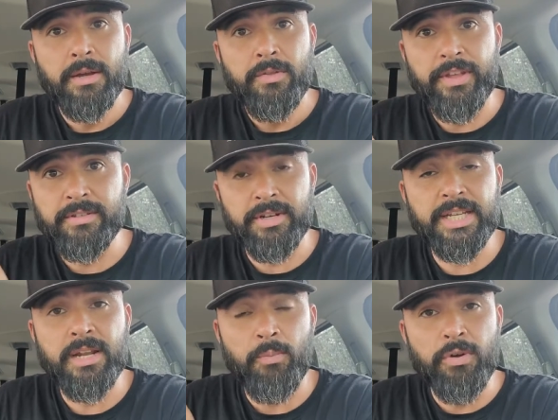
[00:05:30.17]
Things are
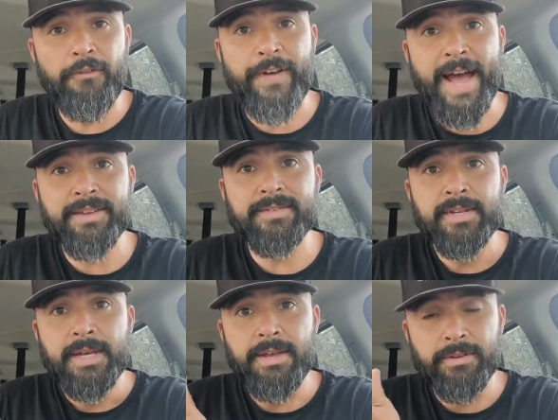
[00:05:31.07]
heating up real fast,
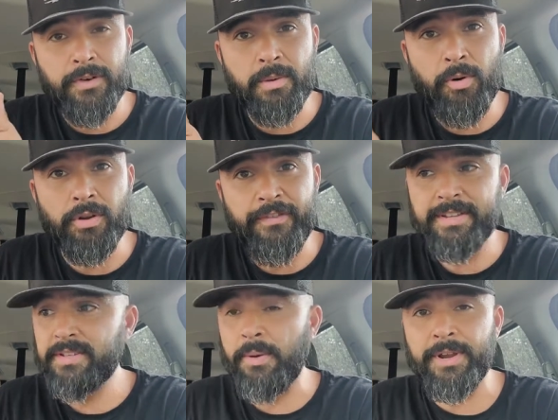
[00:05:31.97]
and there's very important
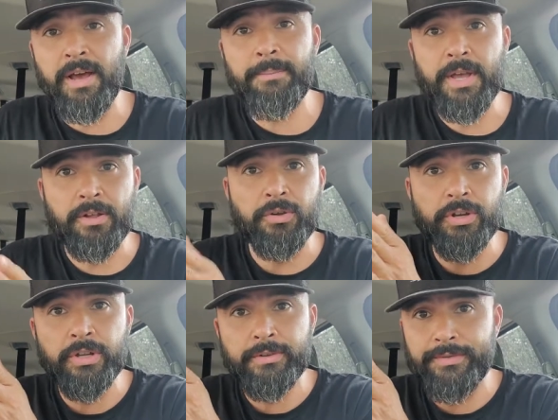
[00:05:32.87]
events coming up,
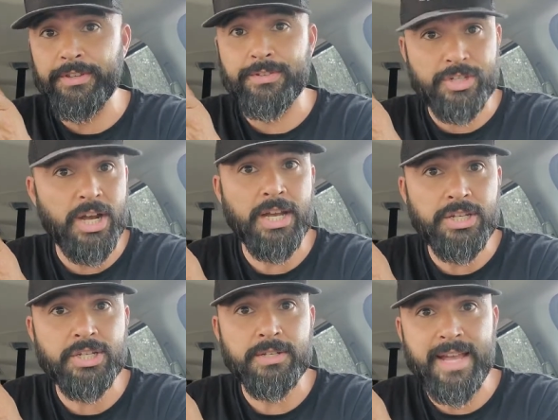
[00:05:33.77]
including this
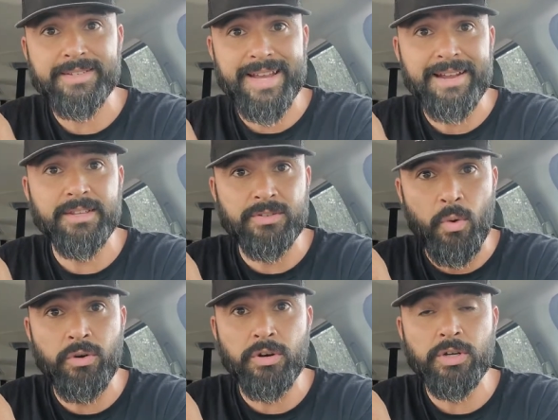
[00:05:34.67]
judge that signed this
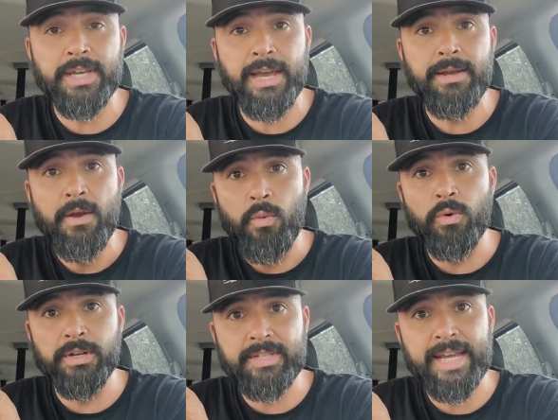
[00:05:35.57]
order, okay?
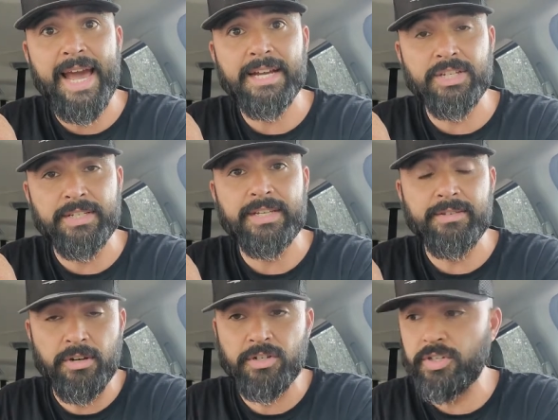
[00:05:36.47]
We're going to take actions
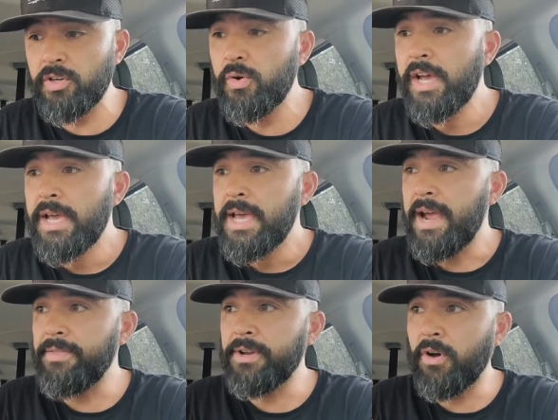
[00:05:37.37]
against her too,
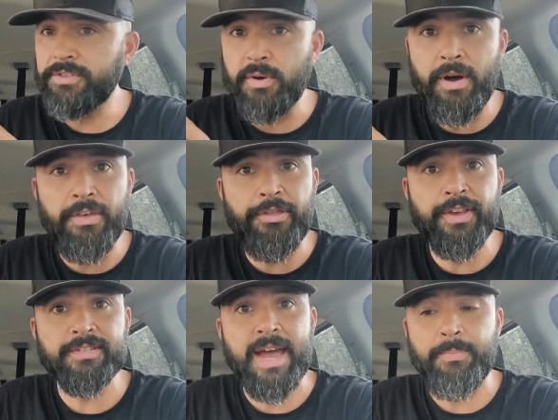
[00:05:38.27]
and then also other
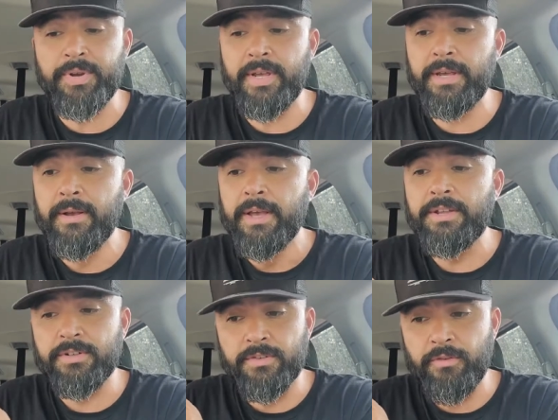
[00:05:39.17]
things happening
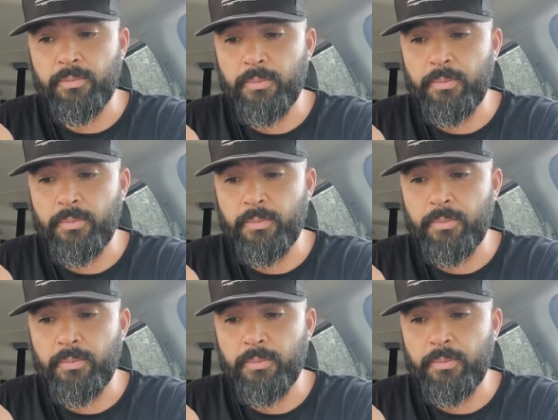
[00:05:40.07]
in terms of